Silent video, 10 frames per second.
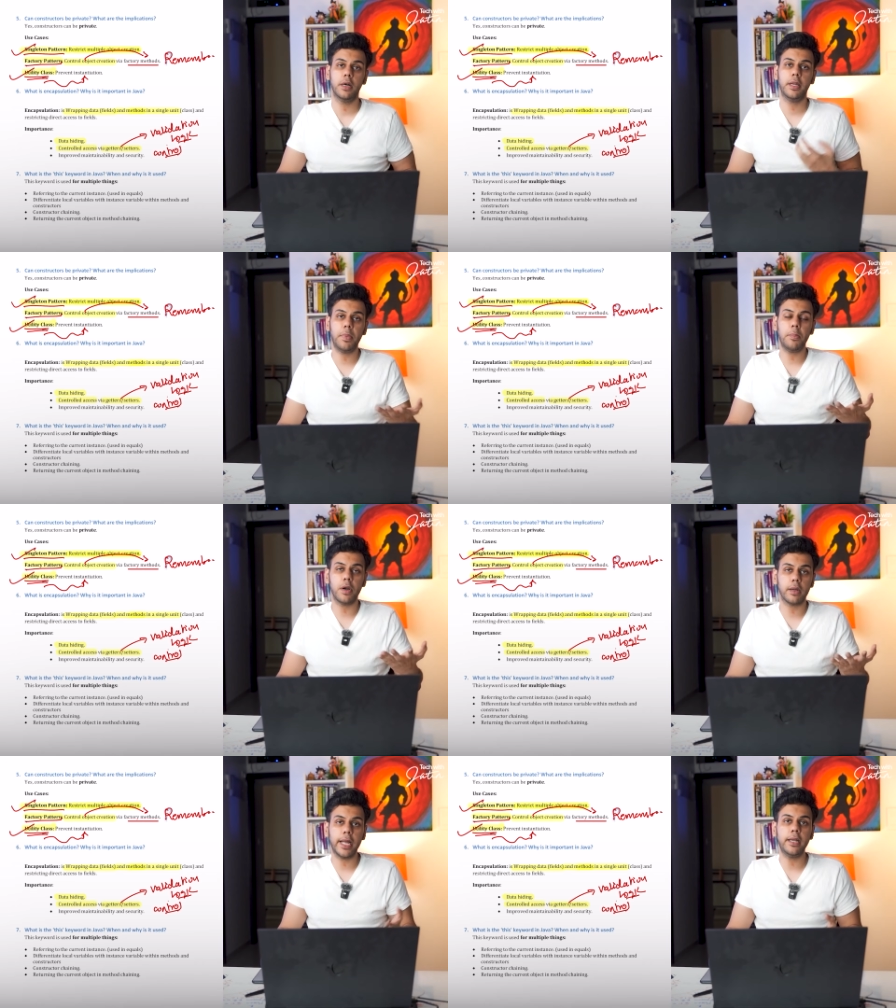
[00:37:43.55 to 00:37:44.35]

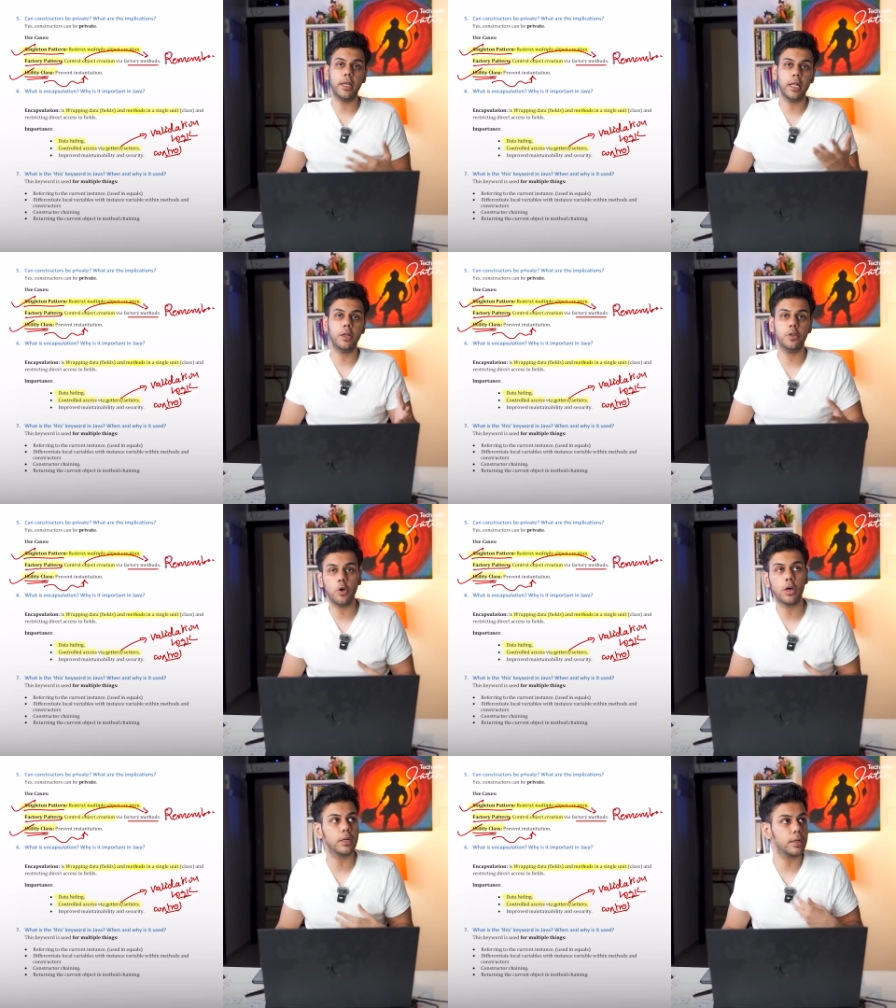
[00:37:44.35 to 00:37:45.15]
Remember, right, in
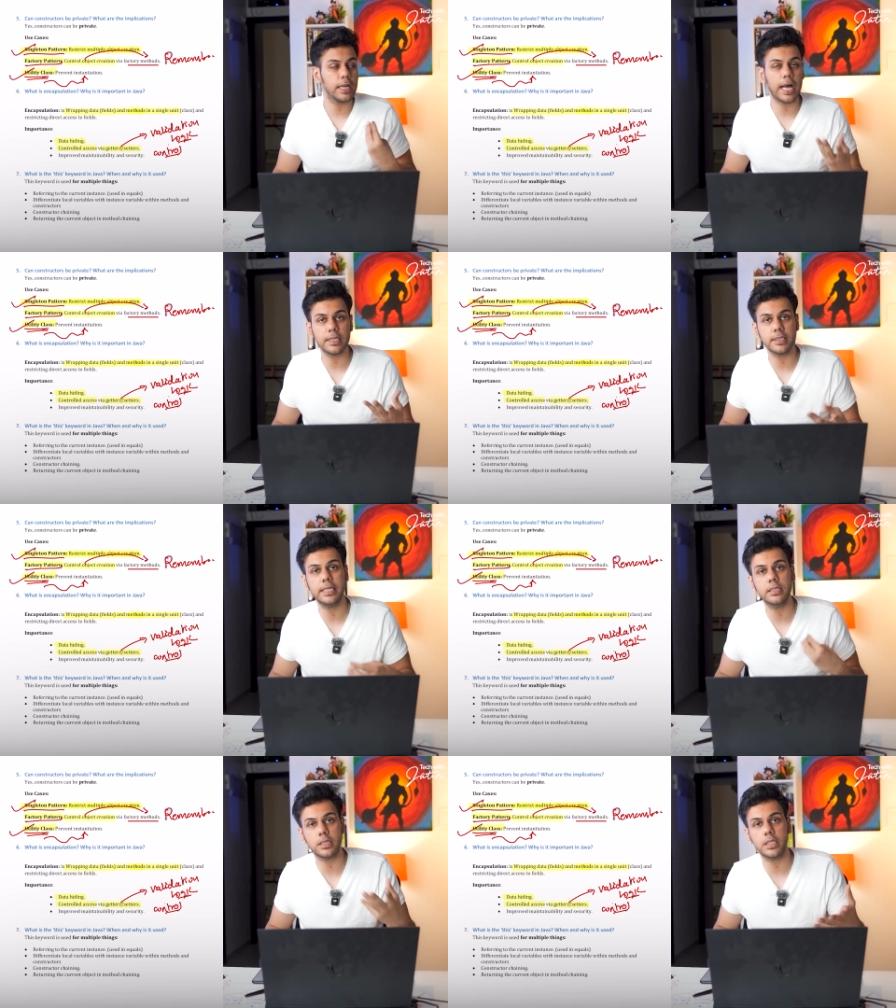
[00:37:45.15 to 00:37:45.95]
your class,
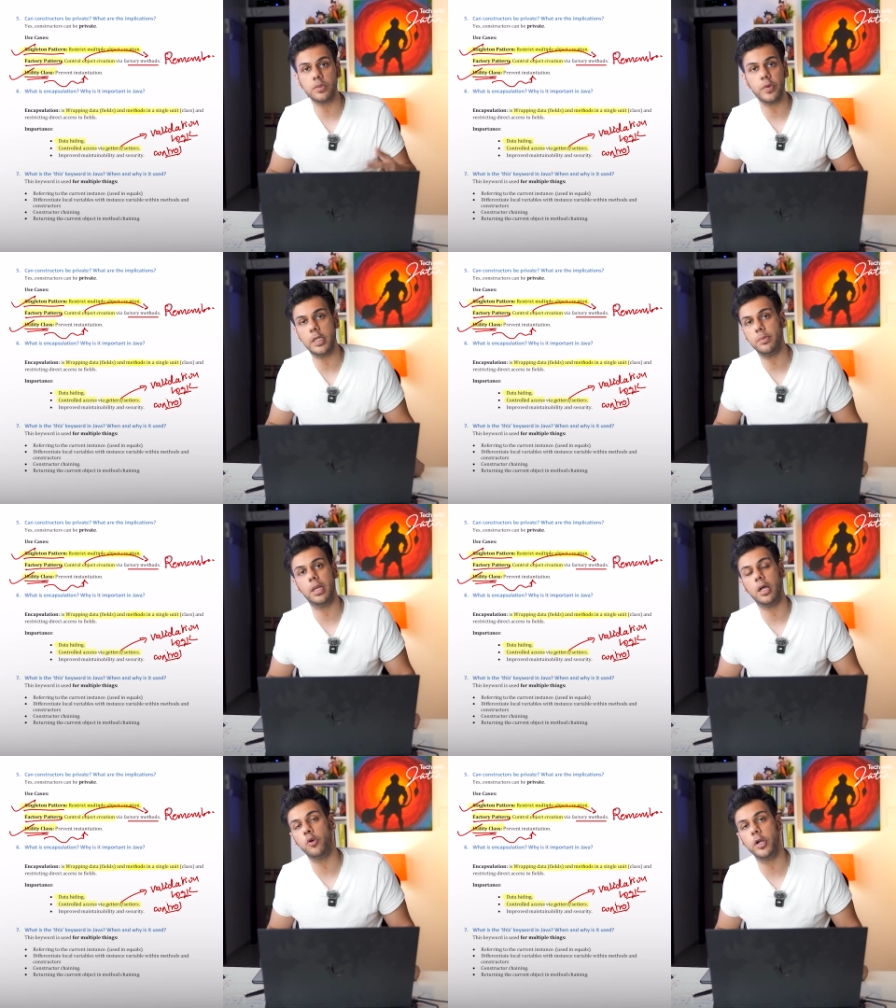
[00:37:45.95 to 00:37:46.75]
instance
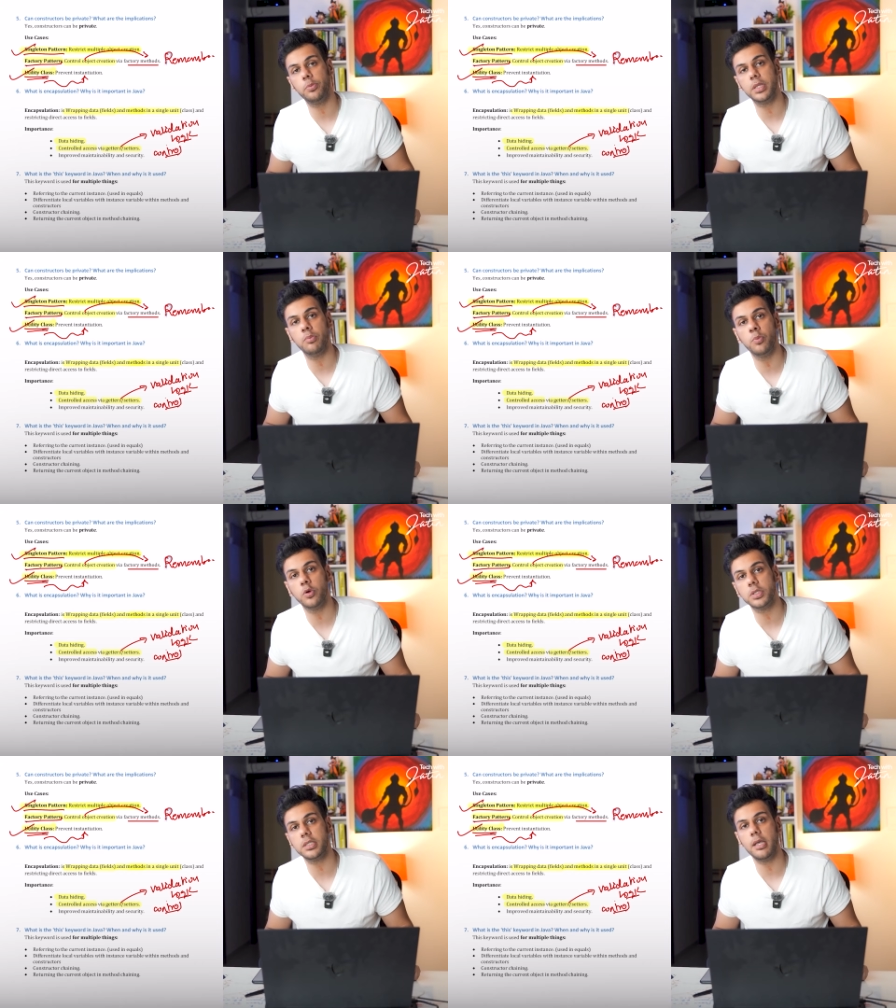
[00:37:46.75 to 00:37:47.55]
variable are going to be the
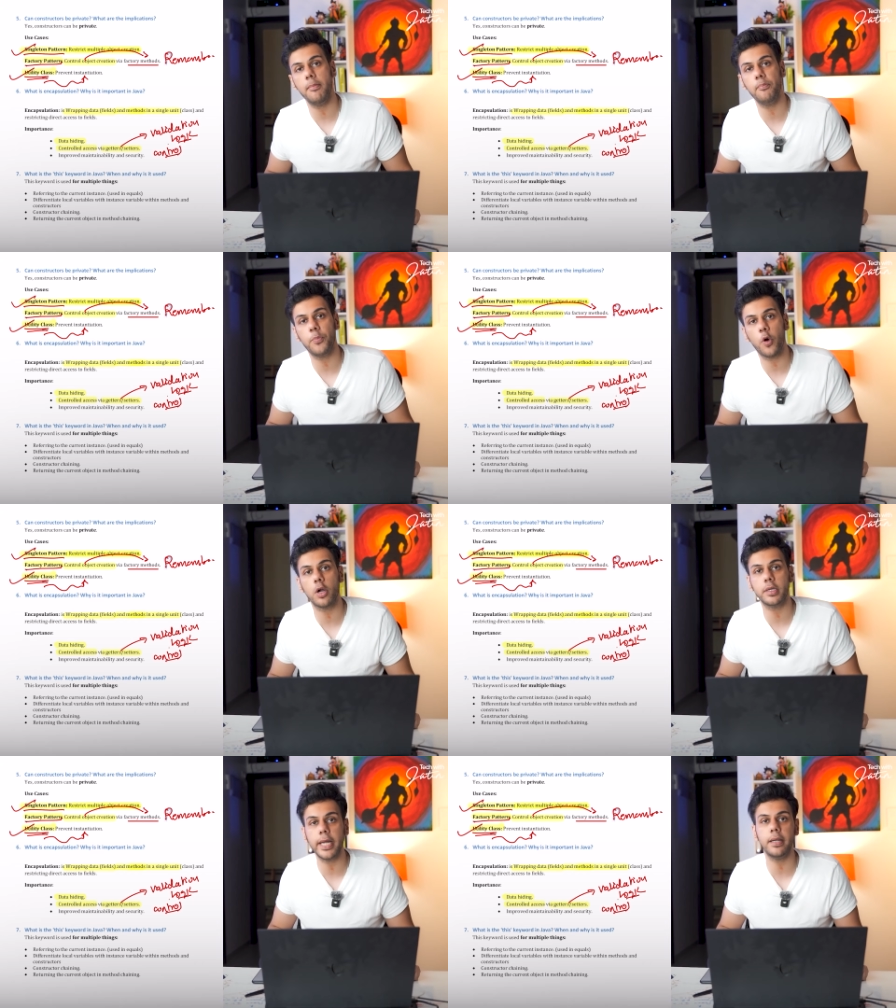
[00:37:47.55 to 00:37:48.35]
most
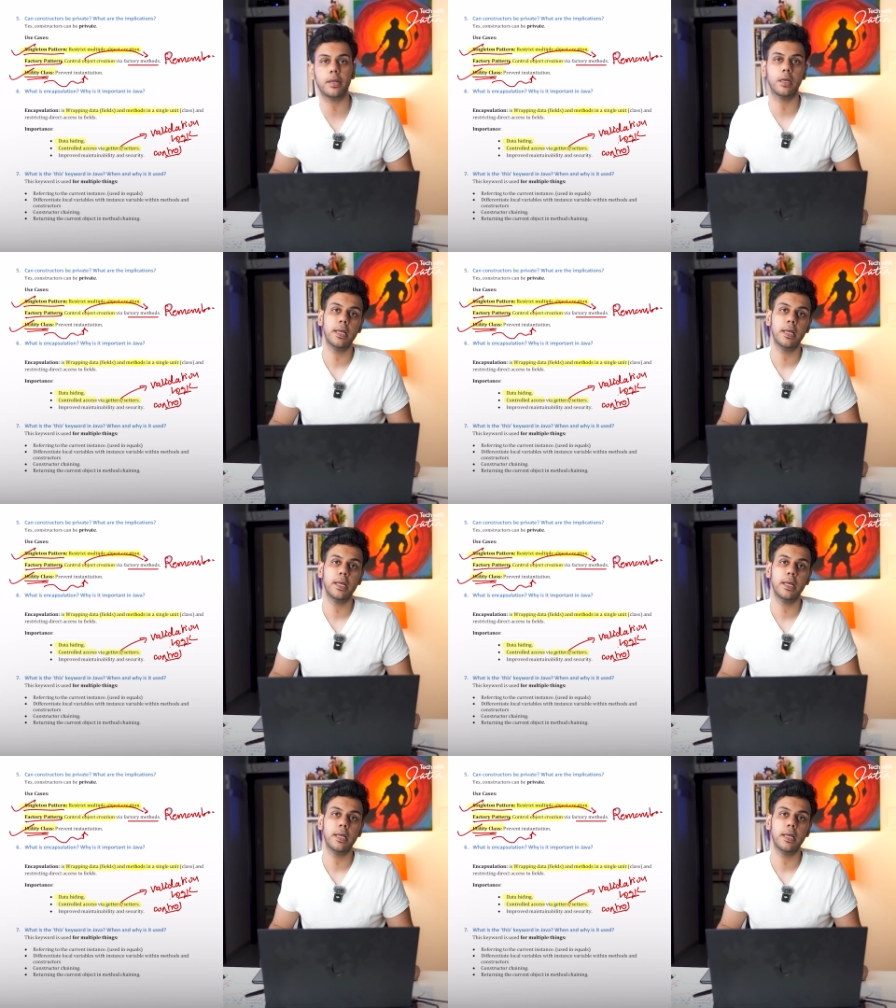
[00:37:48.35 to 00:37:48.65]
important